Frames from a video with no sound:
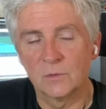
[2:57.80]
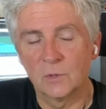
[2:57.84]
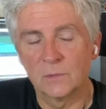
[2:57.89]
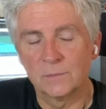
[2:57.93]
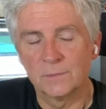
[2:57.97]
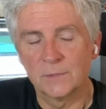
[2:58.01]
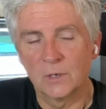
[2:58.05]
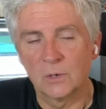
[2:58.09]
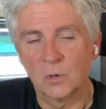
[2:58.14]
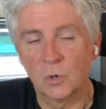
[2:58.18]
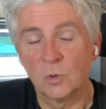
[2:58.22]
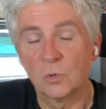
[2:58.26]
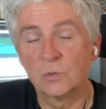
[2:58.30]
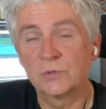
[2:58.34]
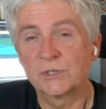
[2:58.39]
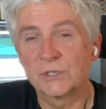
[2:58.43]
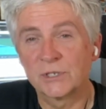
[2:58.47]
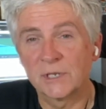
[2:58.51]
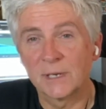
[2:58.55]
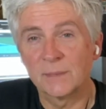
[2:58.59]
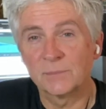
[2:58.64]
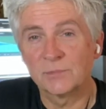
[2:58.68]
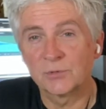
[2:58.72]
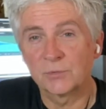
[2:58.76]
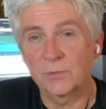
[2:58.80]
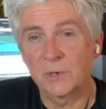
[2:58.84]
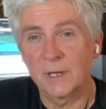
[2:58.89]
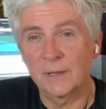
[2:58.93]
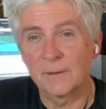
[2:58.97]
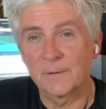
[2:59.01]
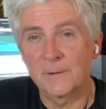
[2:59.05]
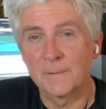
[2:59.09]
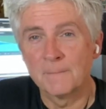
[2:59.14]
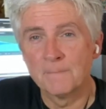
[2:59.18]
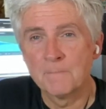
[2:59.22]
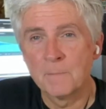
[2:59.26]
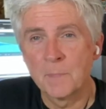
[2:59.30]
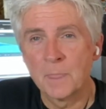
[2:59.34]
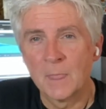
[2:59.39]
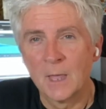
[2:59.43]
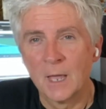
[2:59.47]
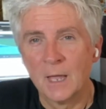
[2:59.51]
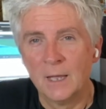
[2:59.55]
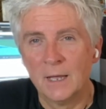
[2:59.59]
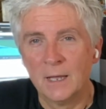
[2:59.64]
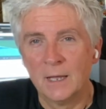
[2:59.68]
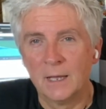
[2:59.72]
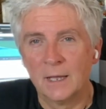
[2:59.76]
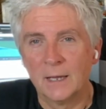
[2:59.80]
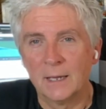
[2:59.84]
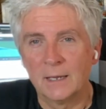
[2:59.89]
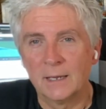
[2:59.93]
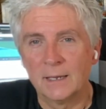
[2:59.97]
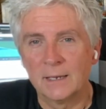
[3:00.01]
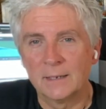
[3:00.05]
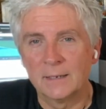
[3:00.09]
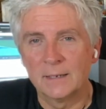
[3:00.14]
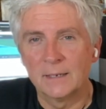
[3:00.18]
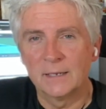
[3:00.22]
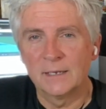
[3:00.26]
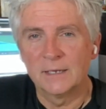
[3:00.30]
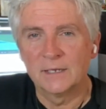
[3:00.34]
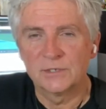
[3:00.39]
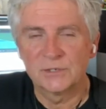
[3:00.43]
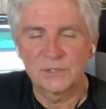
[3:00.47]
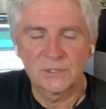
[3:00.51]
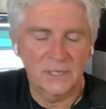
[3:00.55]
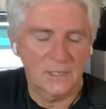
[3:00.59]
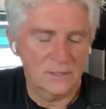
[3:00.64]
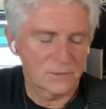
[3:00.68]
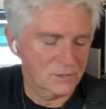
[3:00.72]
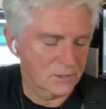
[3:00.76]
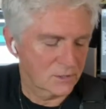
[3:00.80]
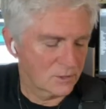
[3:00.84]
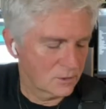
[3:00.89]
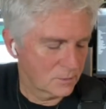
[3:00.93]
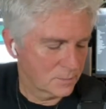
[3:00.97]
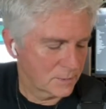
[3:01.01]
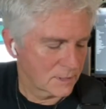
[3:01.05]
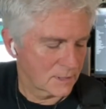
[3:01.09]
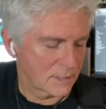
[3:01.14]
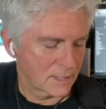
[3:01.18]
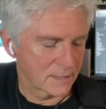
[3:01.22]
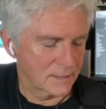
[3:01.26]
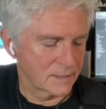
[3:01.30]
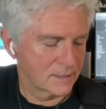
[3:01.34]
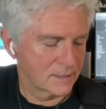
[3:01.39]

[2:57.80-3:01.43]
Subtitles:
whole steps rather, and it sounds a little bit like